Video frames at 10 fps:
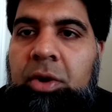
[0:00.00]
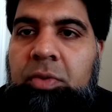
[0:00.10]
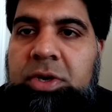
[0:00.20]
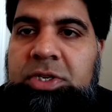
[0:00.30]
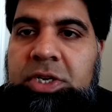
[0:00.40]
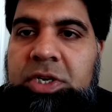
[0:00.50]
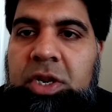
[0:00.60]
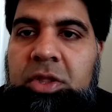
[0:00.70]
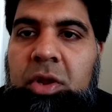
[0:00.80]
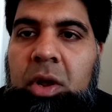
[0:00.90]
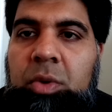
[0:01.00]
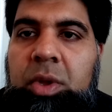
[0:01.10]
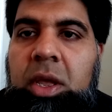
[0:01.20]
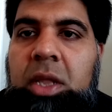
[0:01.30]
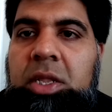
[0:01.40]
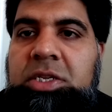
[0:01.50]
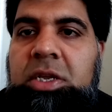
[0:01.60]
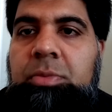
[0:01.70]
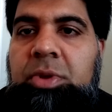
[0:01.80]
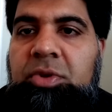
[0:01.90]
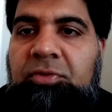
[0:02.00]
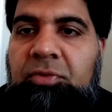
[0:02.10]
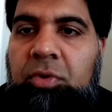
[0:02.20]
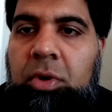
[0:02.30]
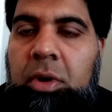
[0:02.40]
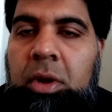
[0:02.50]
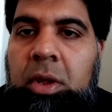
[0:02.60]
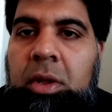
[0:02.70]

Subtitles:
recitation in Taraweeh, and this can be used for